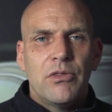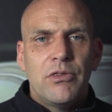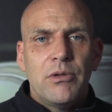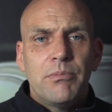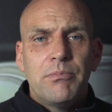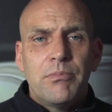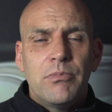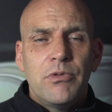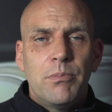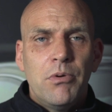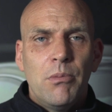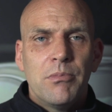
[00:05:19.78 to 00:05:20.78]

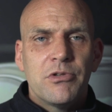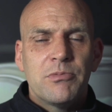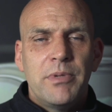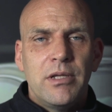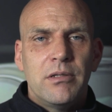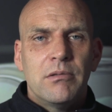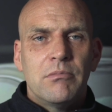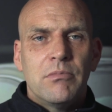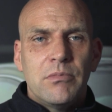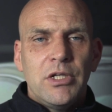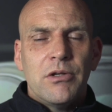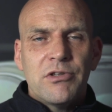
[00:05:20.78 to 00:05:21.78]
the problem has
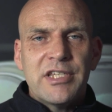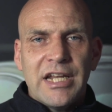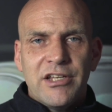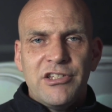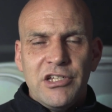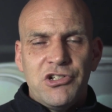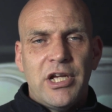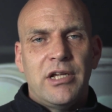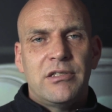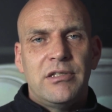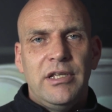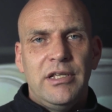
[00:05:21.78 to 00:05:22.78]
been, sanity
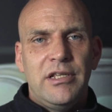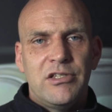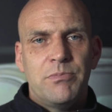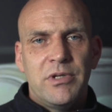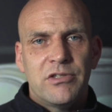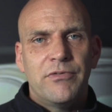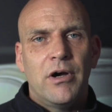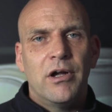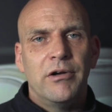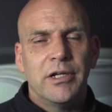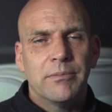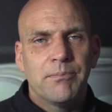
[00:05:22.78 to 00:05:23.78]
checked, it is
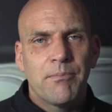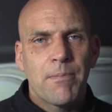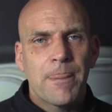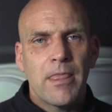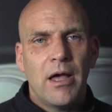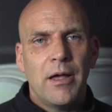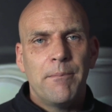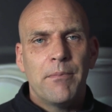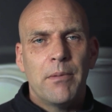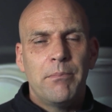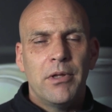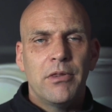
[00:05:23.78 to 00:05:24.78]
misfiring.
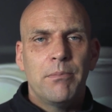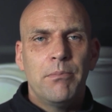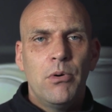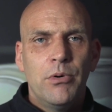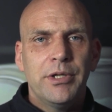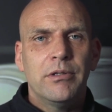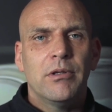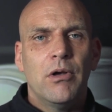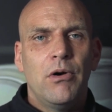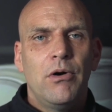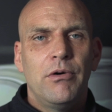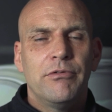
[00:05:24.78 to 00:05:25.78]
But the point
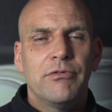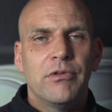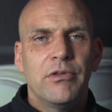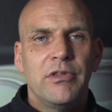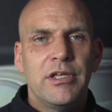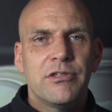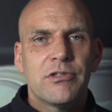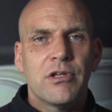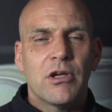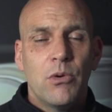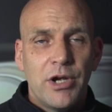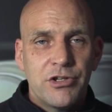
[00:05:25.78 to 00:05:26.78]
of this
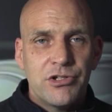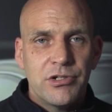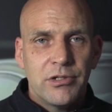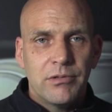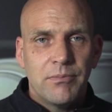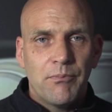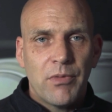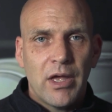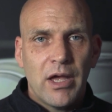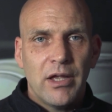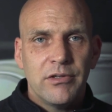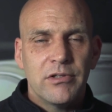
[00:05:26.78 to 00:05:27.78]
question
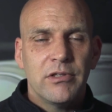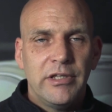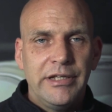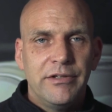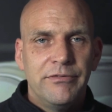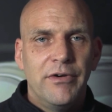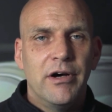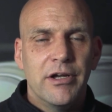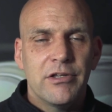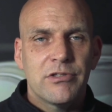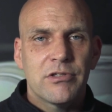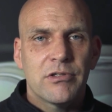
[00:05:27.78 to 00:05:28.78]
and the
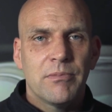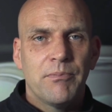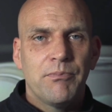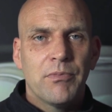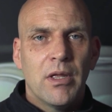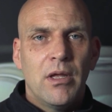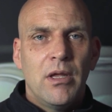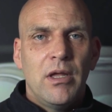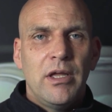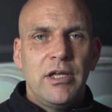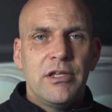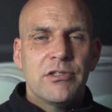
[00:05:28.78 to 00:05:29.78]
advice
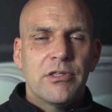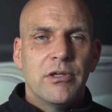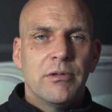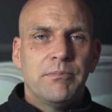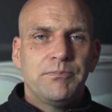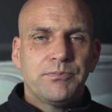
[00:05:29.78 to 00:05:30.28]
is that